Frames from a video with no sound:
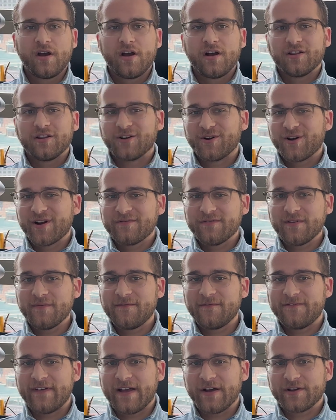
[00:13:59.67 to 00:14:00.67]
Learning from
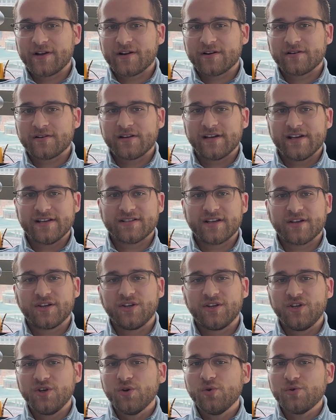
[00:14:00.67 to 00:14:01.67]
failure is a
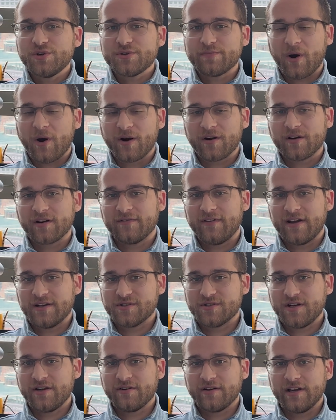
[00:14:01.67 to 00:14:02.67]
huge part of
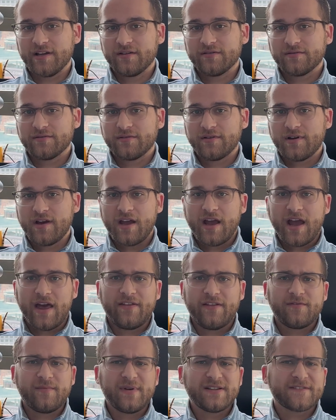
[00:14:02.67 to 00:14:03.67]
engineering, and
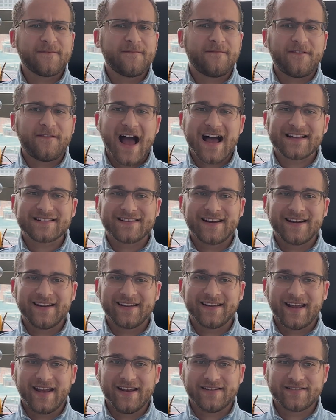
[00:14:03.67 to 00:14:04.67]
there have been some fascinating
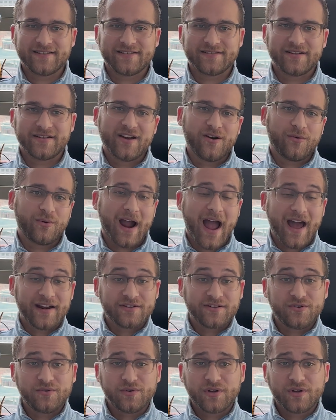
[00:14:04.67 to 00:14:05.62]
cases where attitude